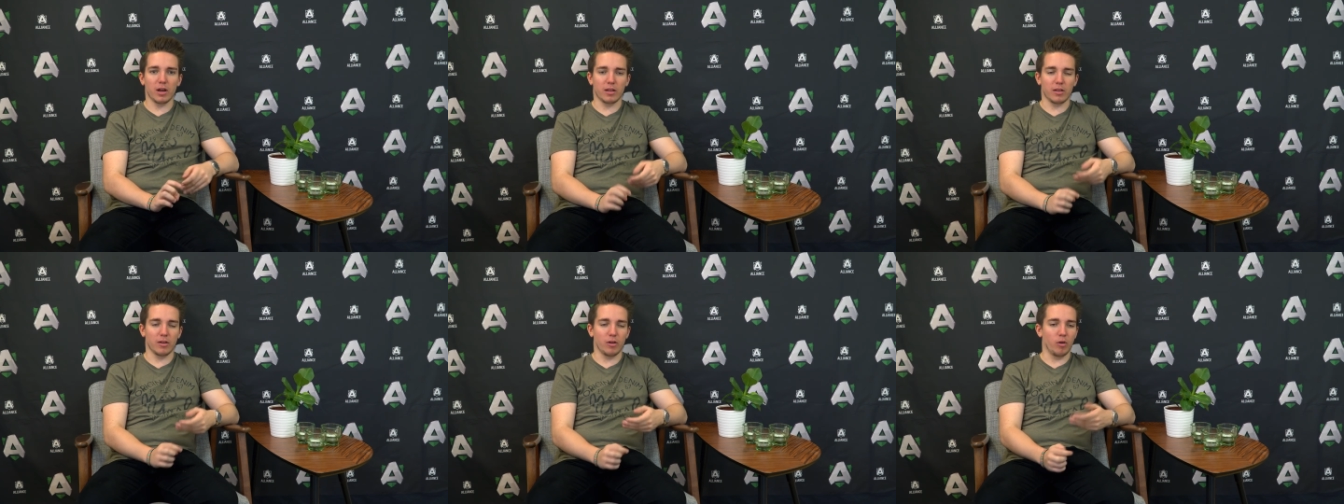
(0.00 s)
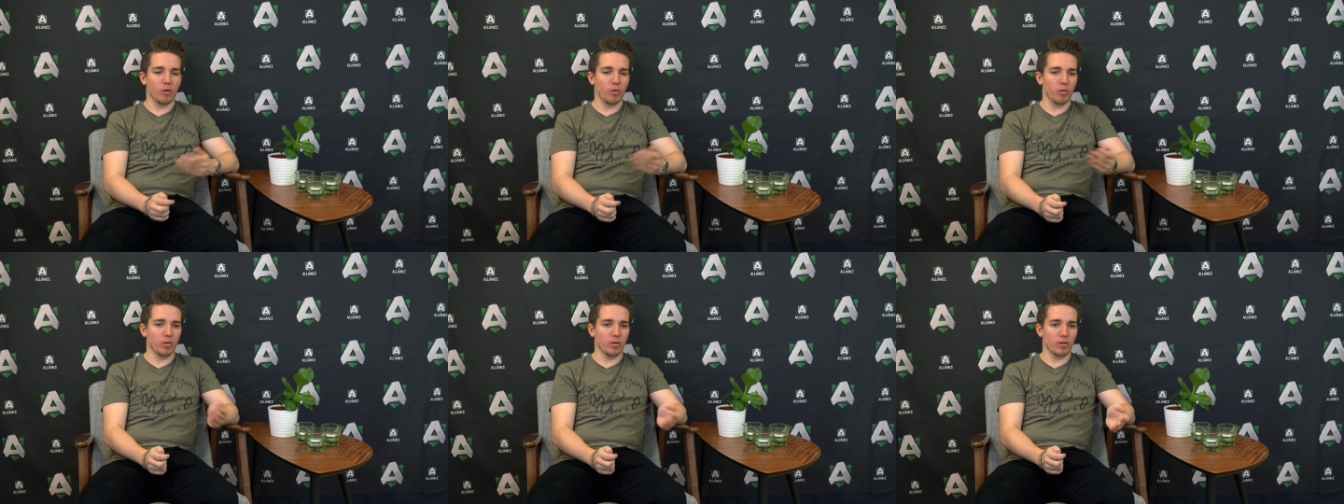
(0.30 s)
like the
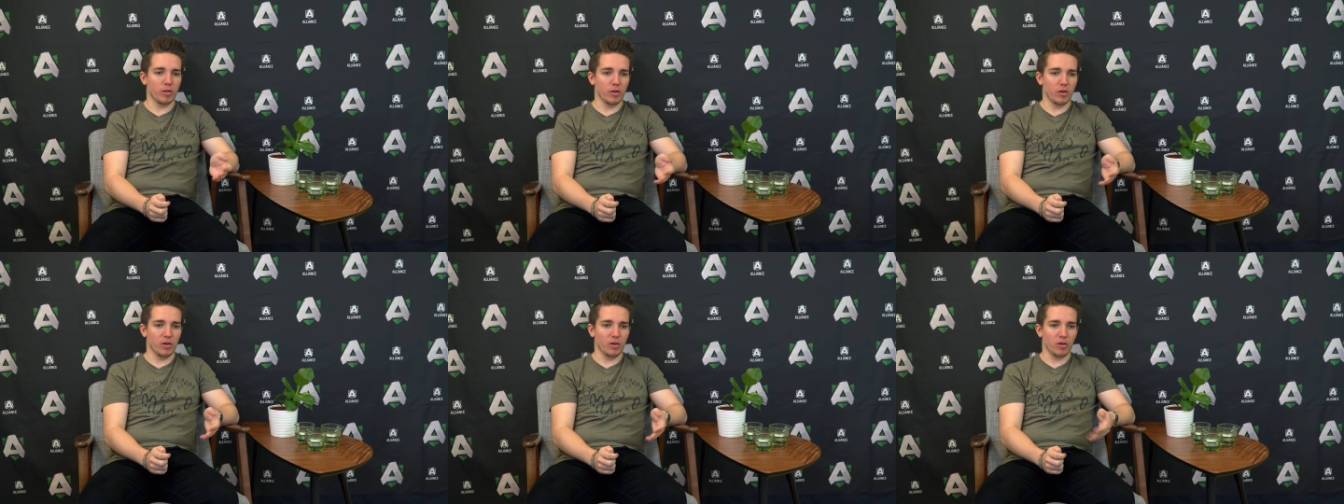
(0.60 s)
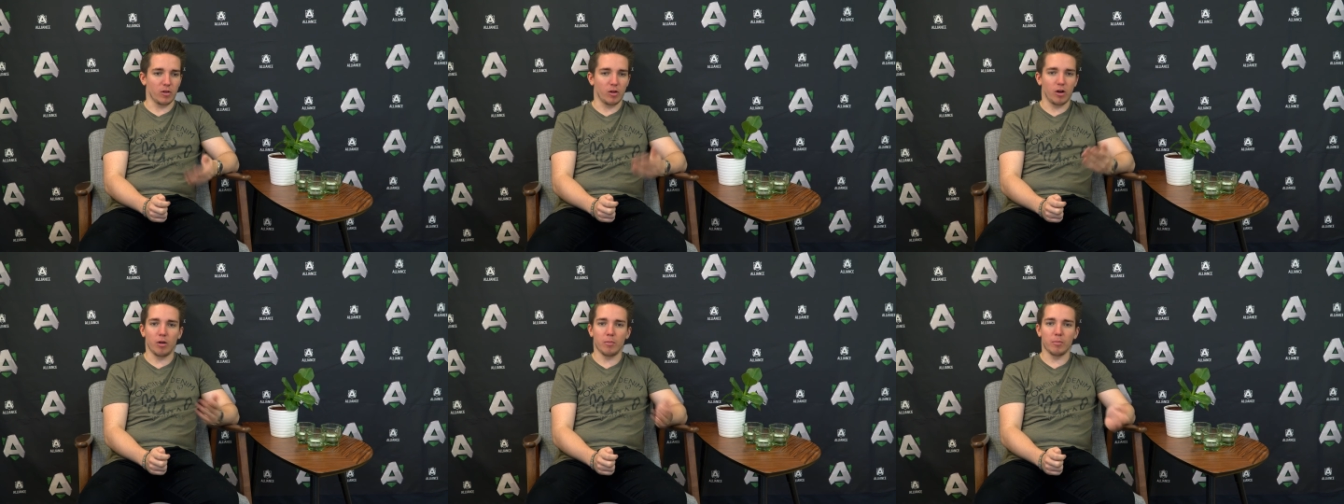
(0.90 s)
old
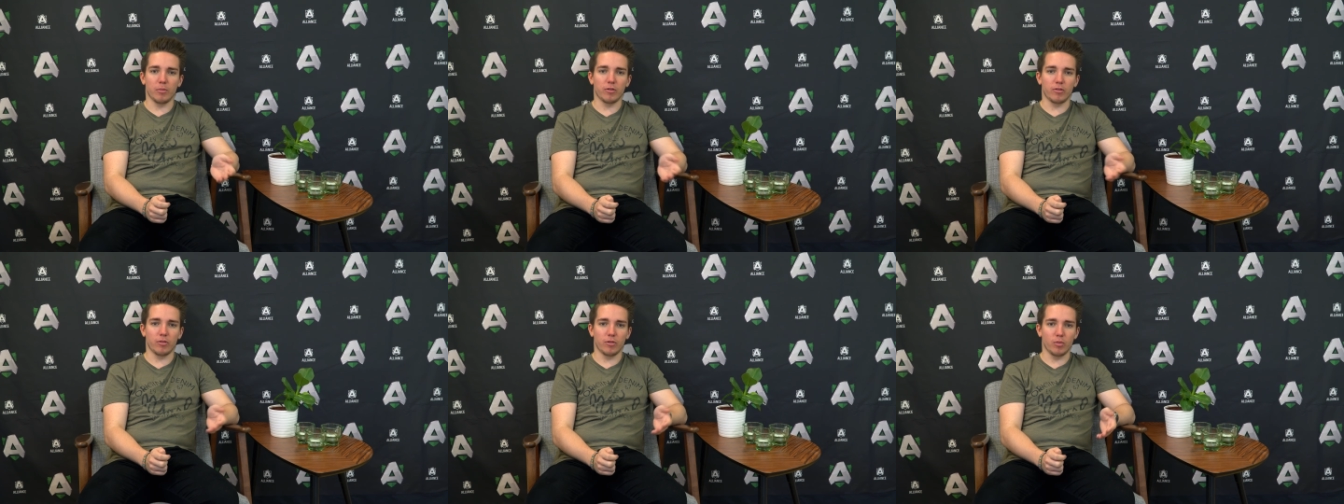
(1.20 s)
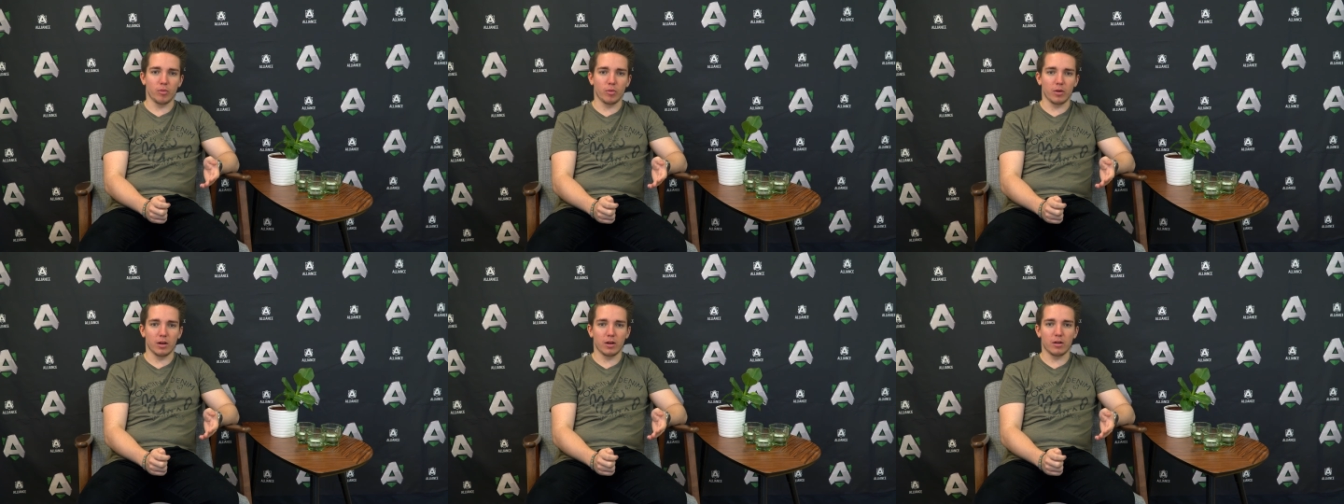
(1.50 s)
uh, combo
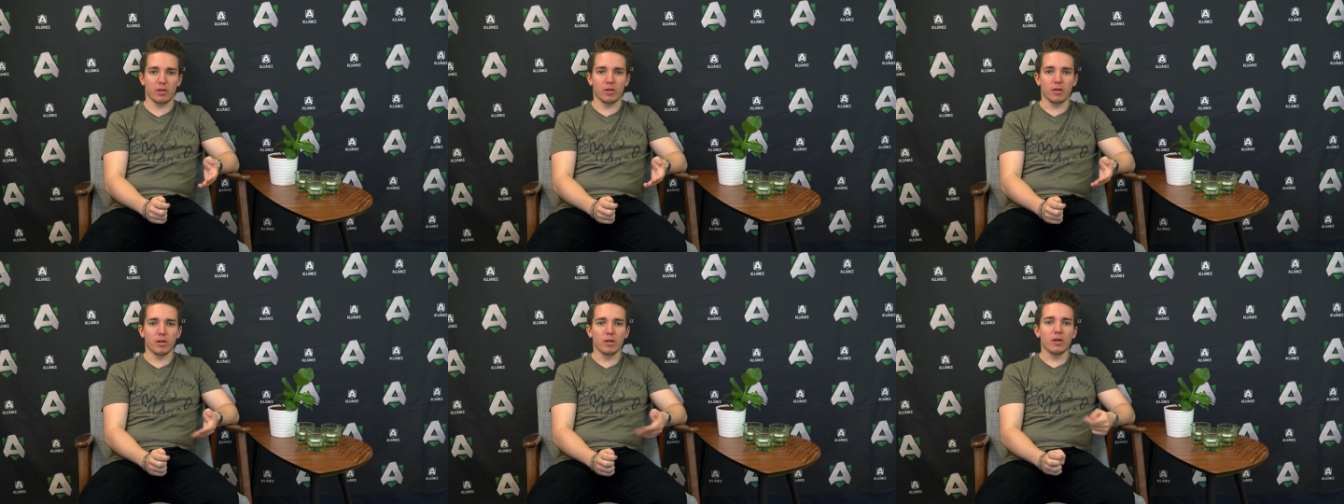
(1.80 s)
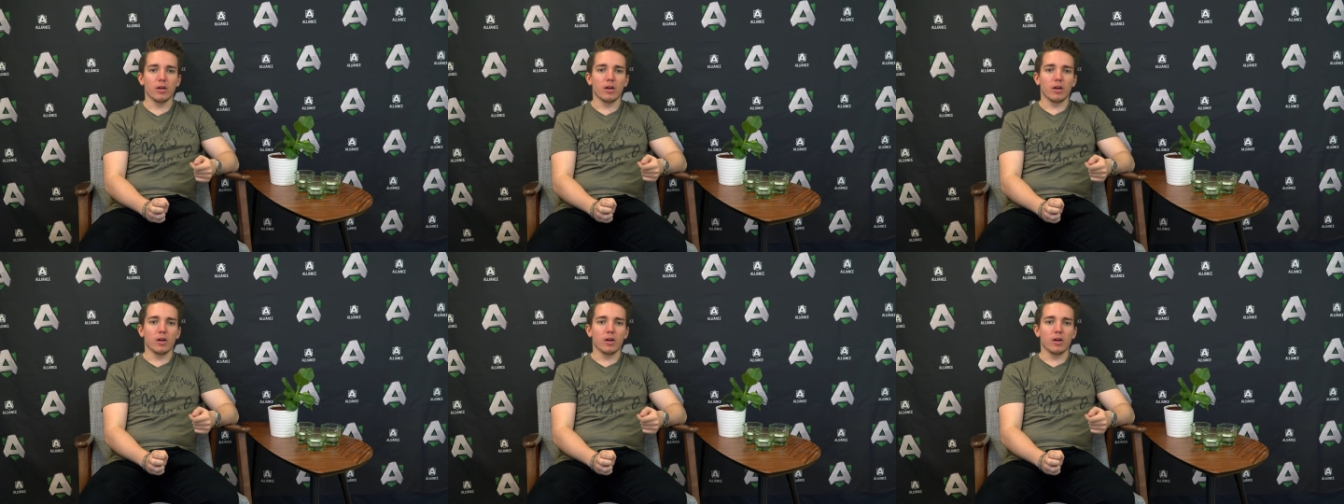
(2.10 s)
druid.